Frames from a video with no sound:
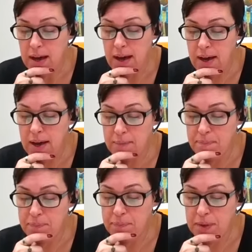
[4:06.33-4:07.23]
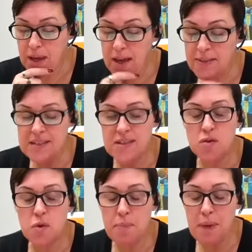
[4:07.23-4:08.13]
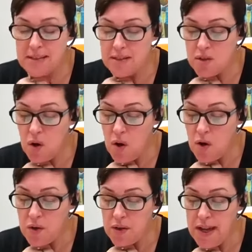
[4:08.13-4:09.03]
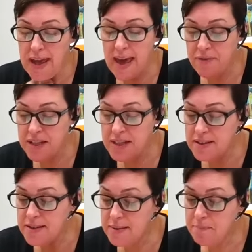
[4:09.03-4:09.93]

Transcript: And this is all based on evidence,